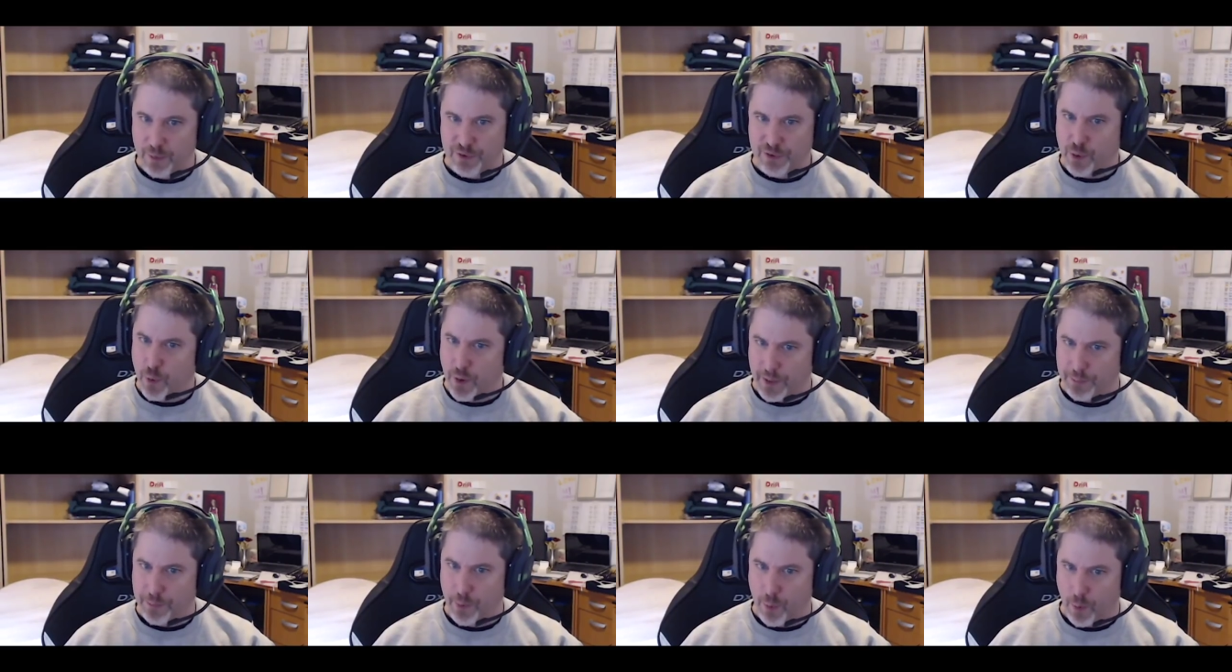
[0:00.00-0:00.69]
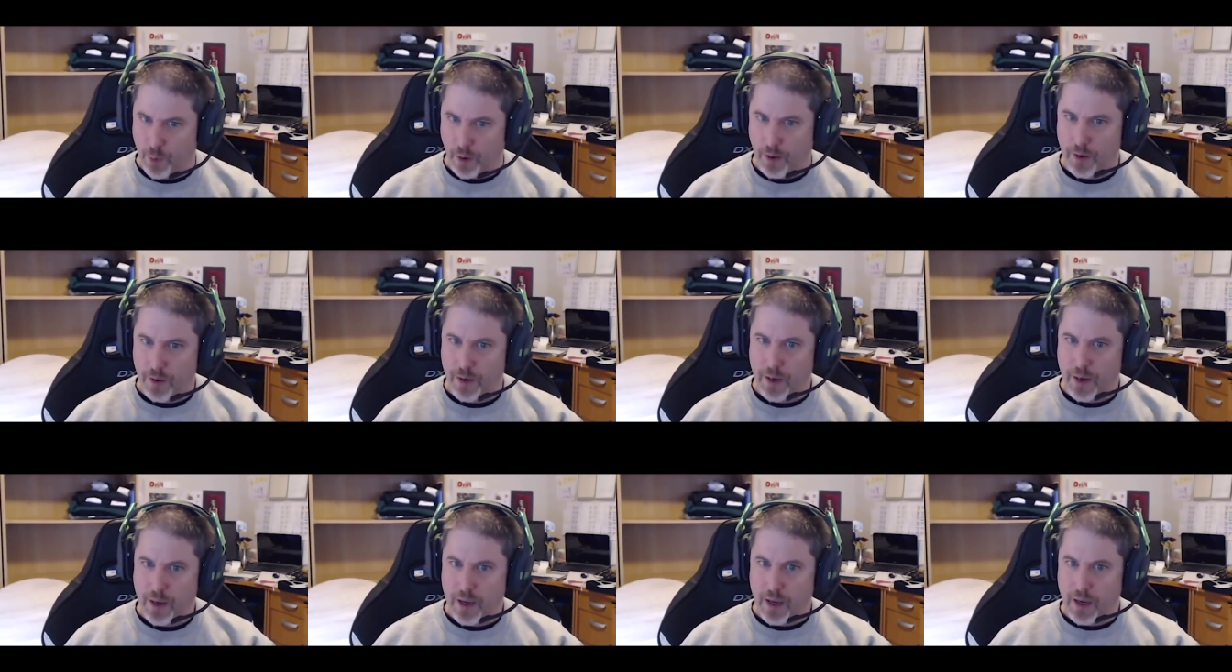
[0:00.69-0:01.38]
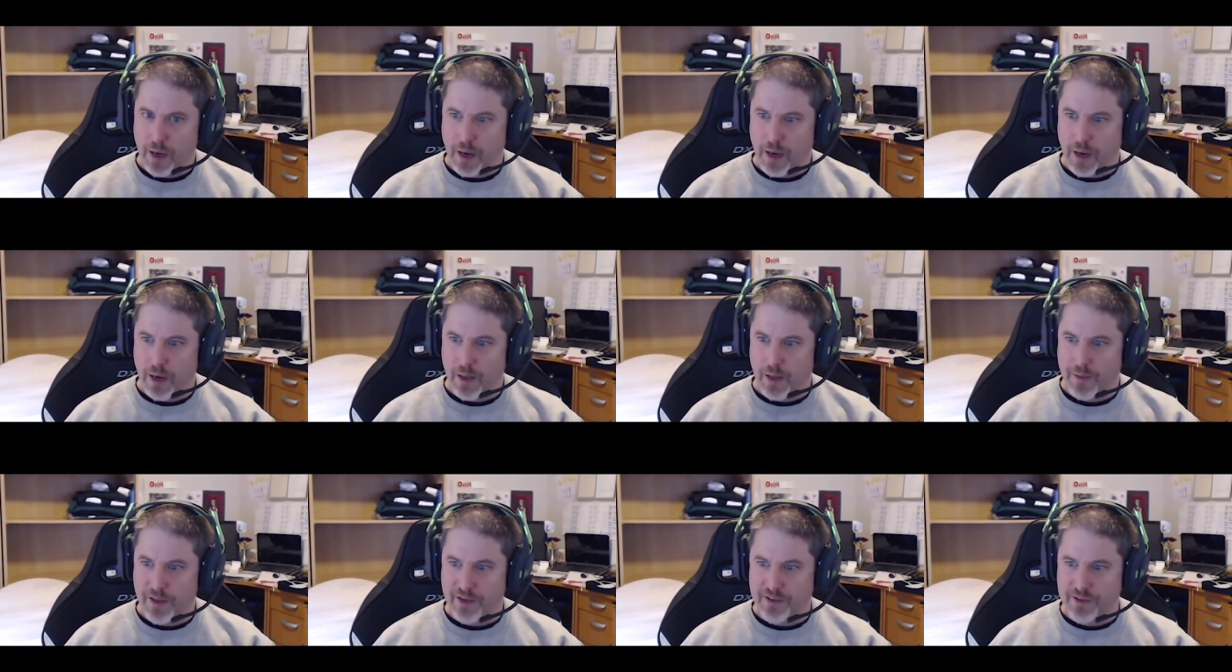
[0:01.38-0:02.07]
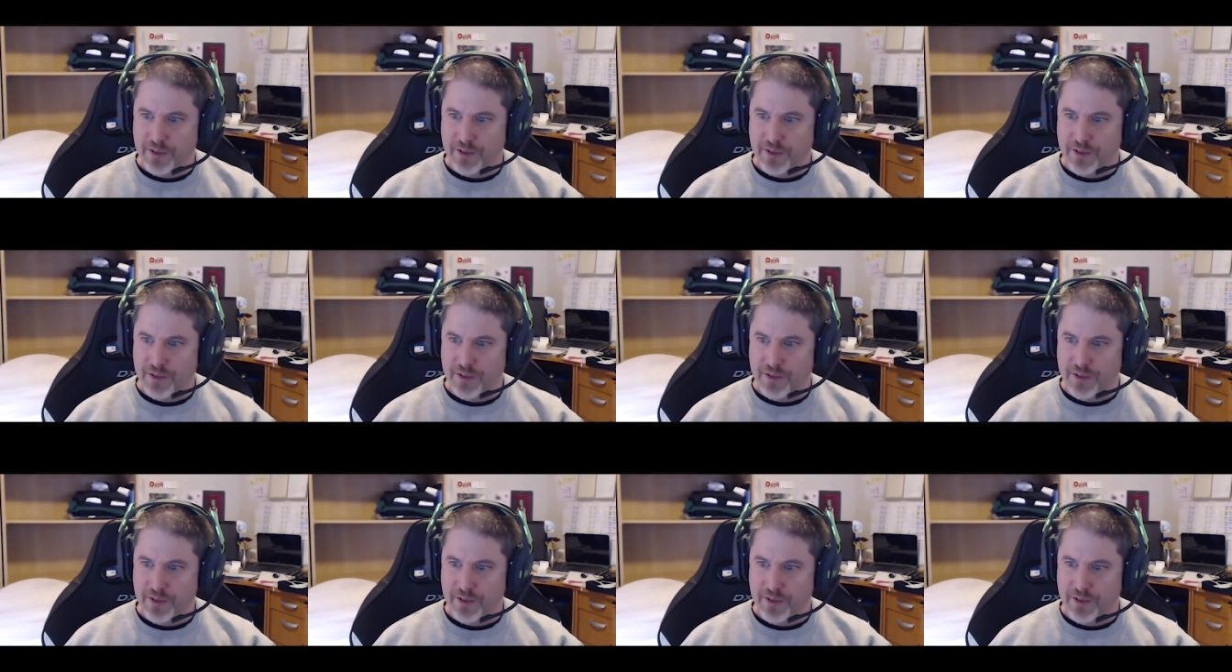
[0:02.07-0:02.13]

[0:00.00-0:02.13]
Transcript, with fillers: was quite poor. Uh, they